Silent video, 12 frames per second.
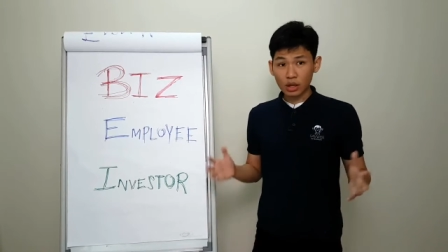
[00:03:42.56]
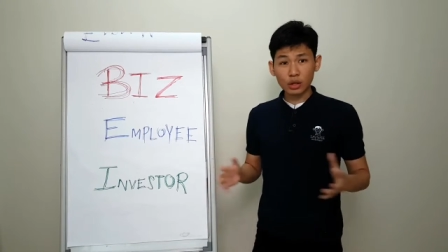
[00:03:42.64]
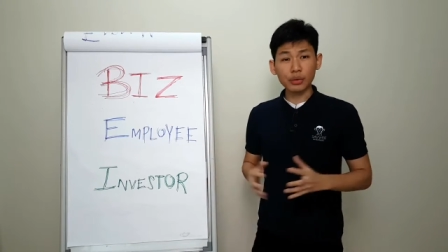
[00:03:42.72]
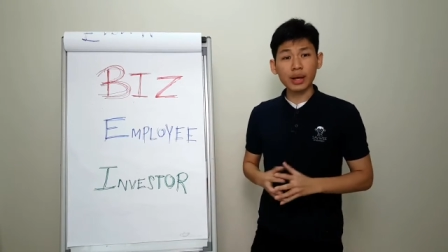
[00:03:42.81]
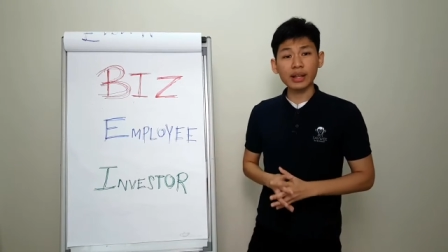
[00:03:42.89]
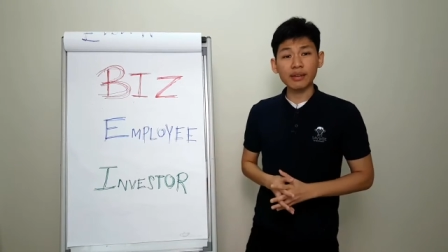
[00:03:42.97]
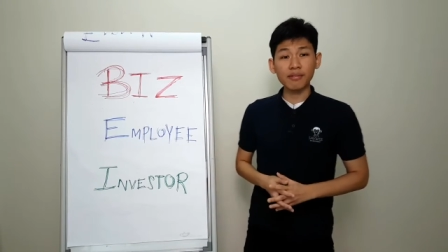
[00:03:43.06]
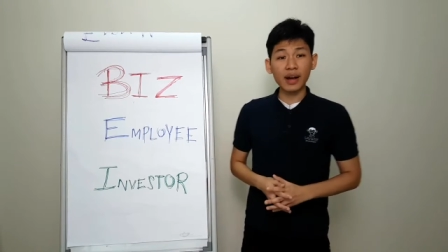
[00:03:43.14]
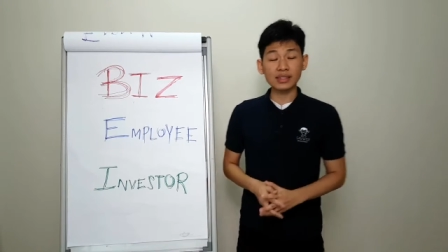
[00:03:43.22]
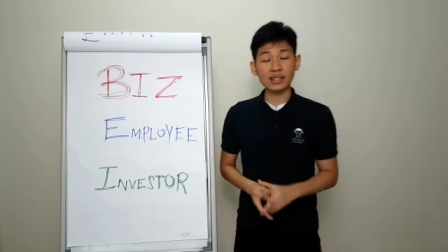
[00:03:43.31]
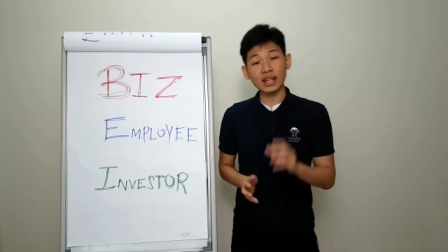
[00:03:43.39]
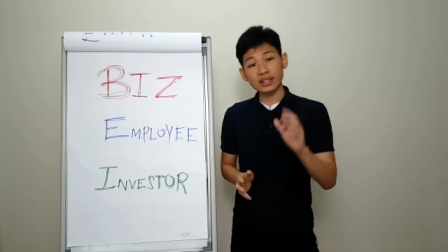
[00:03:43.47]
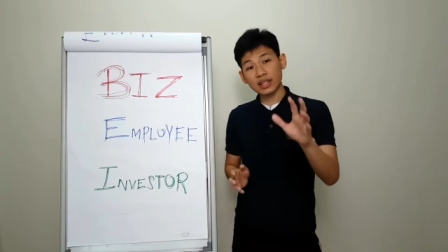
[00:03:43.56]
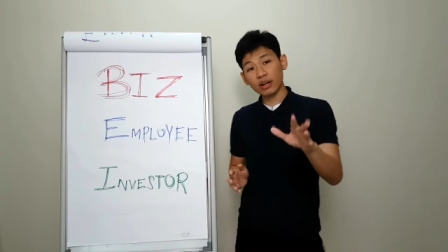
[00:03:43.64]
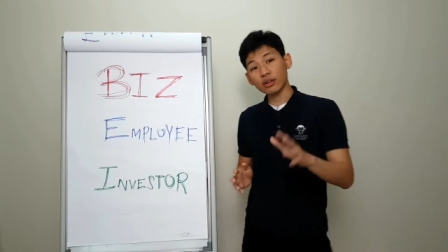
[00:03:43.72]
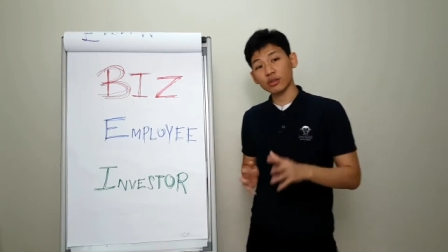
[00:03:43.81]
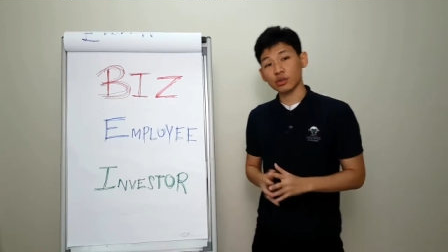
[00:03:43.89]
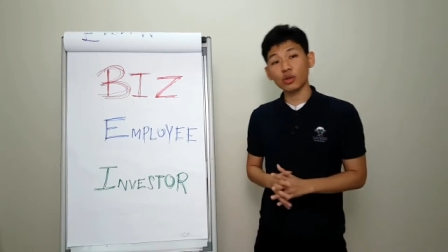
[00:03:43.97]
You can invest. And I
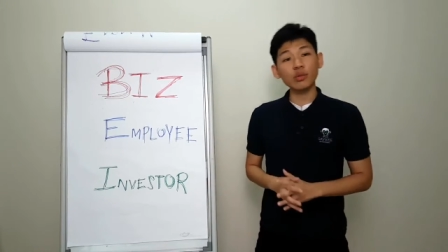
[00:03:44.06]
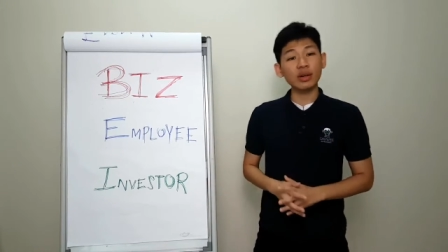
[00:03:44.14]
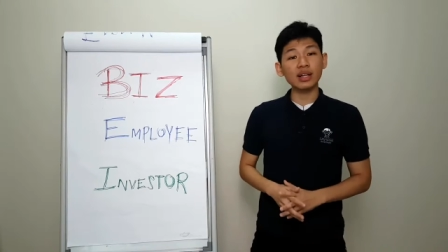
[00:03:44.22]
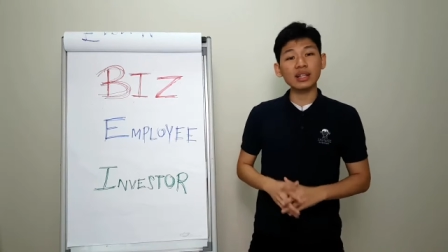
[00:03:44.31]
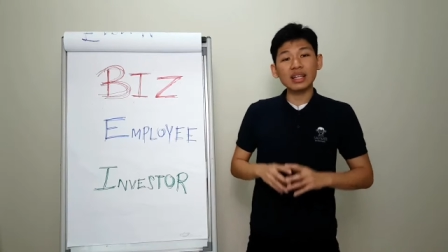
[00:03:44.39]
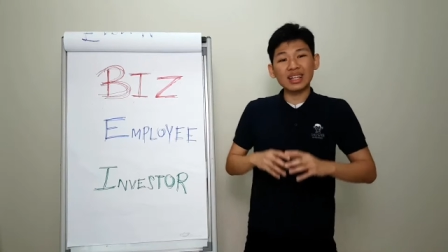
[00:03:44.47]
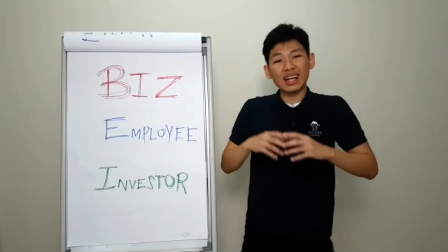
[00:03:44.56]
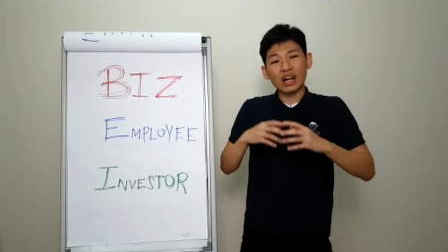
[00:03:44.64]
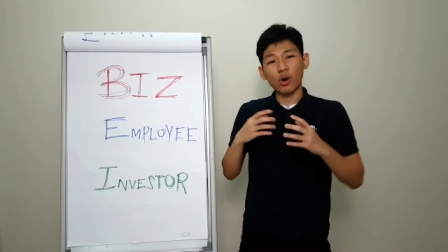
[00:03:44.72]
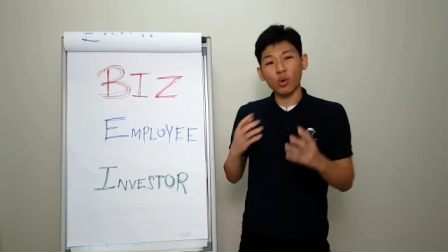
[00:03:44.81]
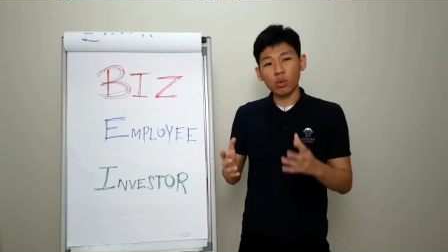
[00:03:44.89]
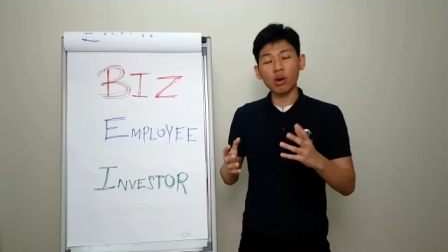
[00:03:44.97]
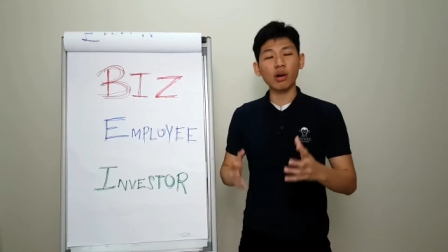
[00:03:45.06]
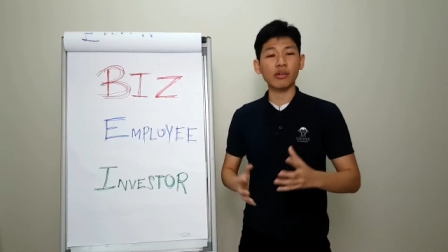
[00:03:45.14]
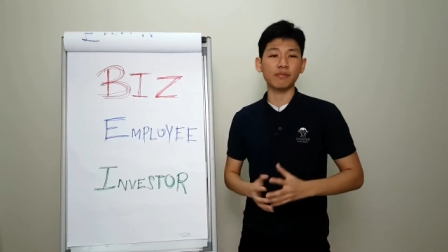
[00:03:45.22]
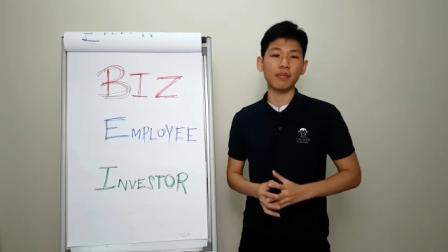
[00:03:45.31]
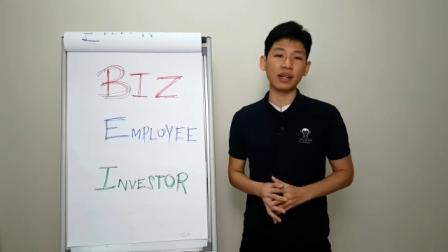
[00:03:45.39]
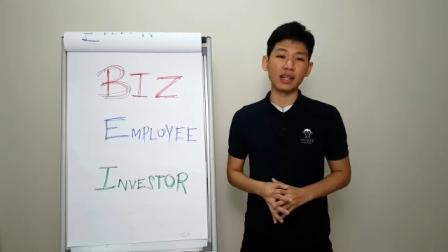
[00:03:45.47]
tell you, you don't really need a whole
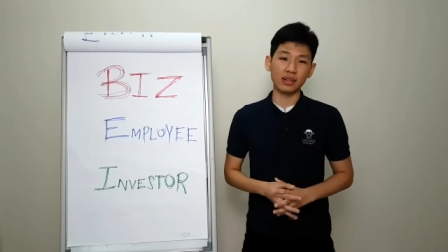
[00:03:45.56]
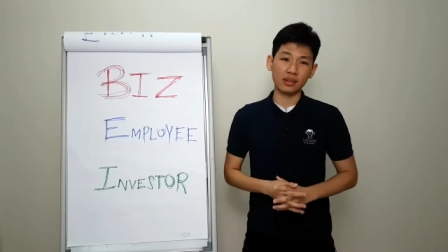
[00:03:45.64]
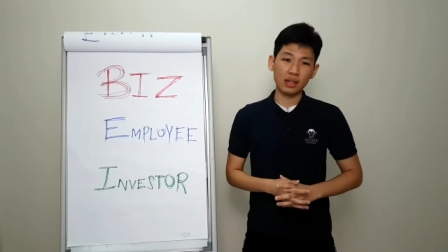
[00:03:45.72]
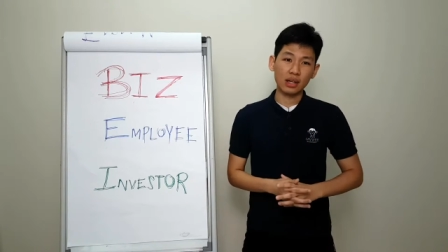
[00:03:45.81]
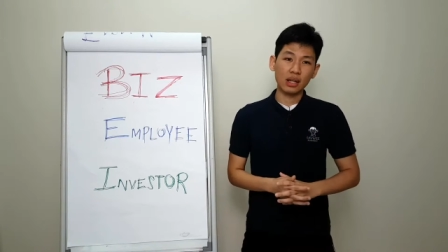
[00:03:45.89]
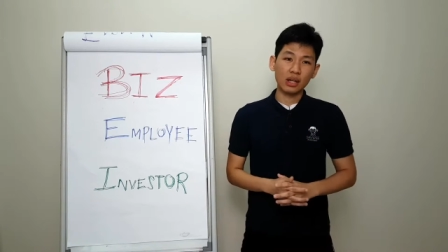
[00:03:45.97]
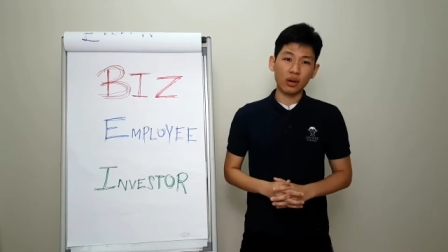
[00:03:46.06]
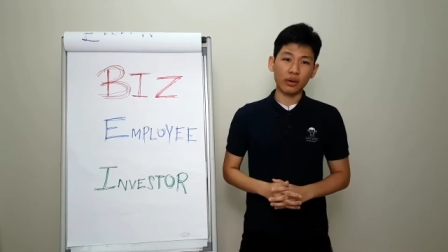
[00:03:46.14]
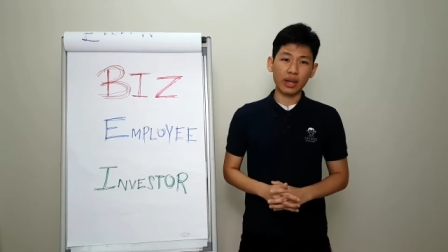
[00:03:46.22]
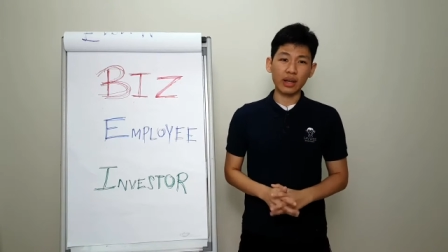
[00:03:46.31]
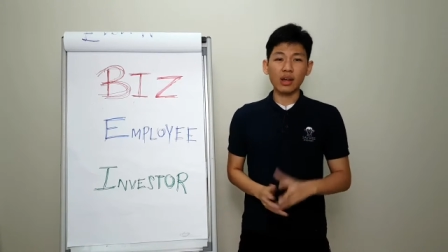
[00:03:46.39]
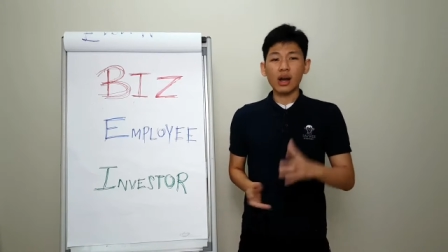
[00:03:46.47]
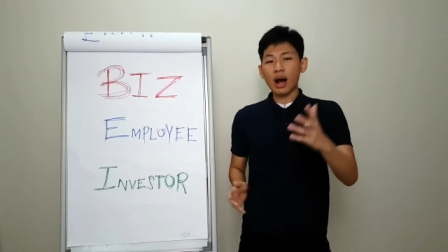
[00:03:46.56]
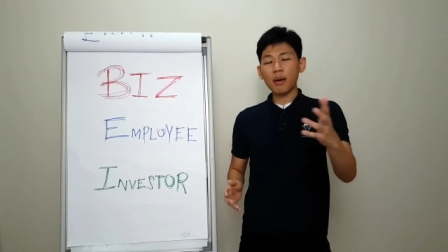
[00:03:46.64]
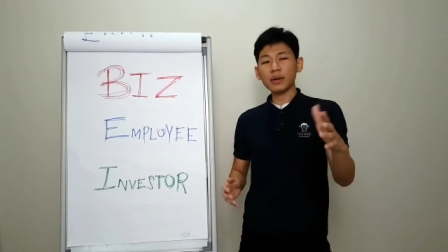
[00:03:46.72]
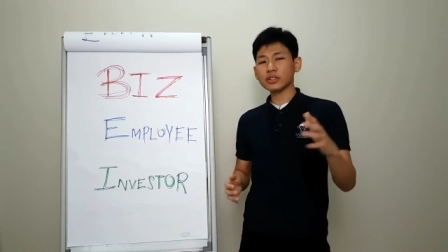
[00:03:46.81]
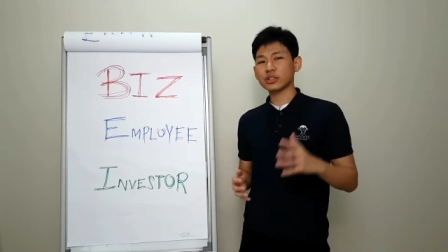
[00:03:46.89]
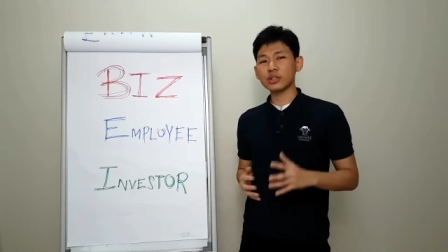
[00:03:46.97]
lot of money, okay? How
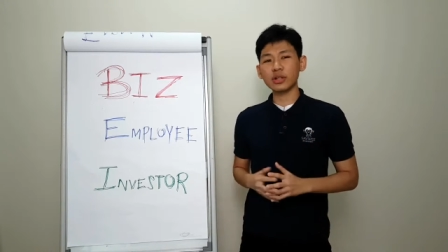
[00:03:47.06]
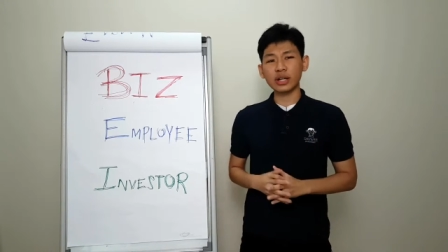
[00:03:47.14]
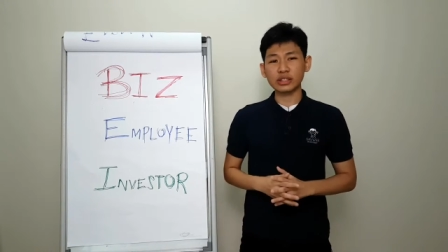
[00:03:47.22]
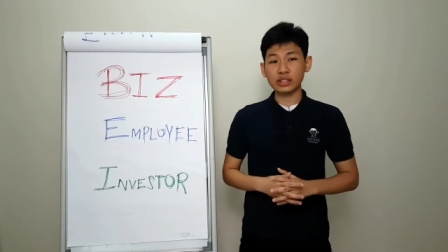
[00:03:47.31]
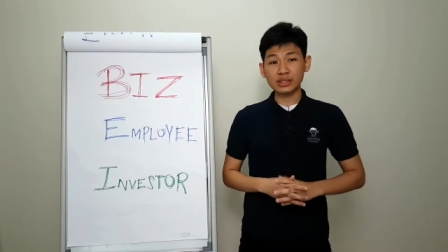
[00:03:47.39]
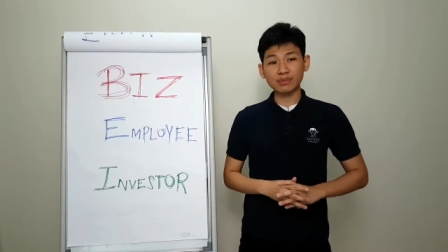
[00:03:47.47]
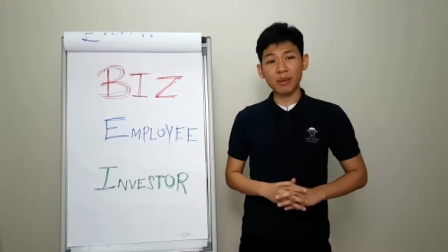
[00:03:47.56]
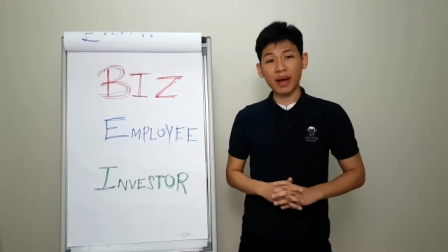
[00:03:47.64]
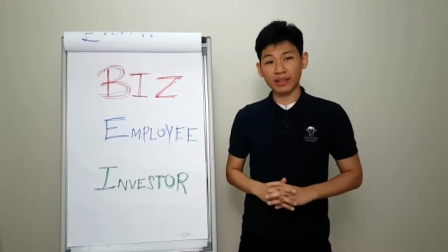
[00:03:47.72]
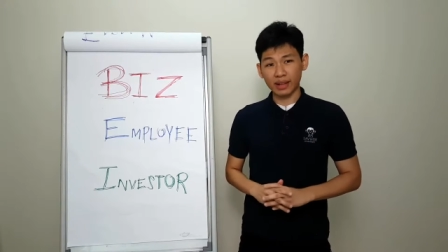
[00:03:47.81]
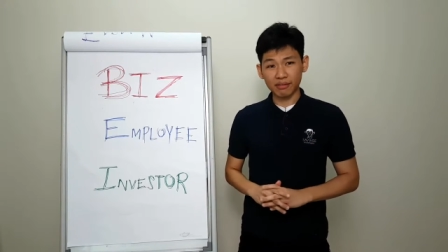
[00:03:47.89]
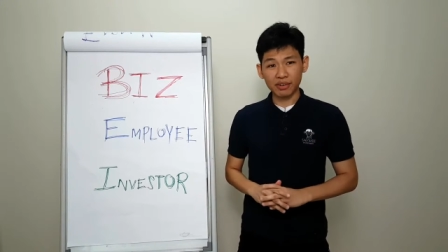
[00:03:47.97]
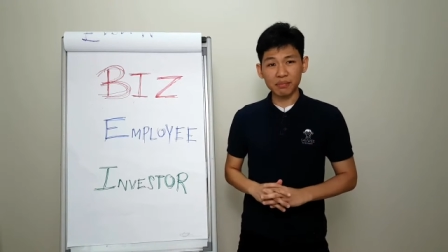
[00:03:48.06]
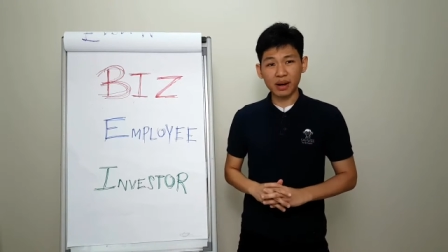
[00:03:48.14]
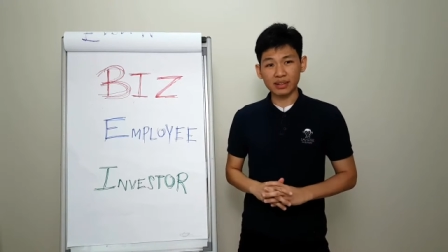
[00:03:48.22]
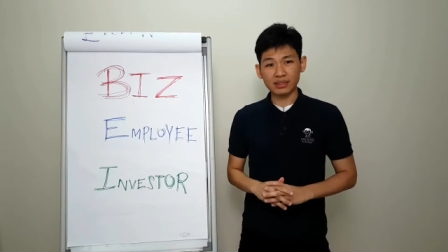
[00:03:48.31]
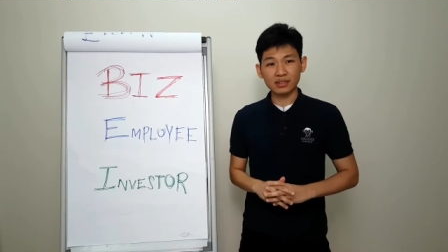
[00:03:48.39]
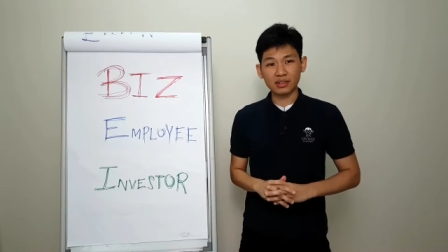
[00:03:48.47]
much do you actually spend every
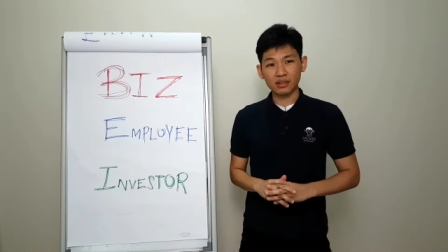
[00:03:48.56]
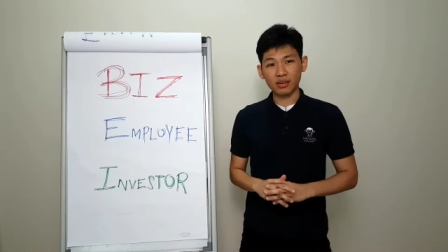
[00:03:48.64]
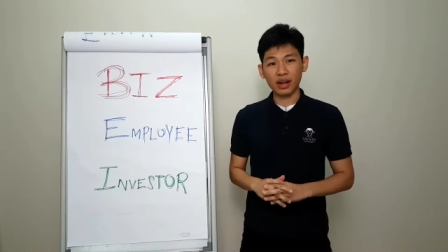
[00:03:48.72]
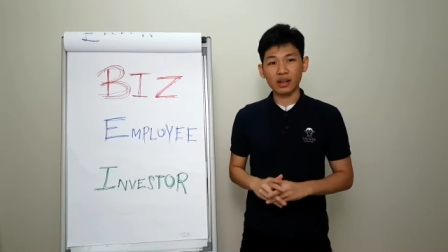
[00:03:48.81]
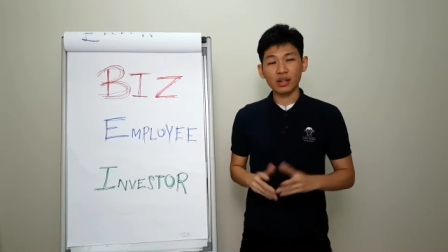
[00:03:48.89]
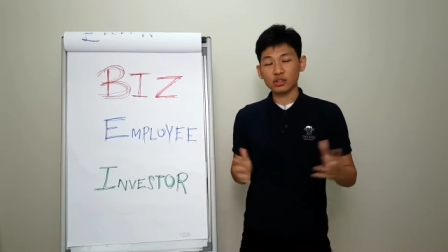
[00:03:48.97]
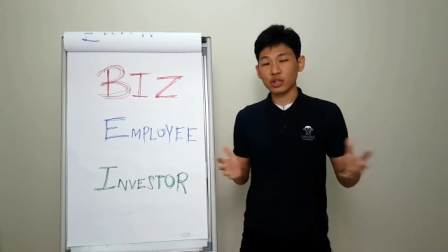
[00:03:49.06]
month, right?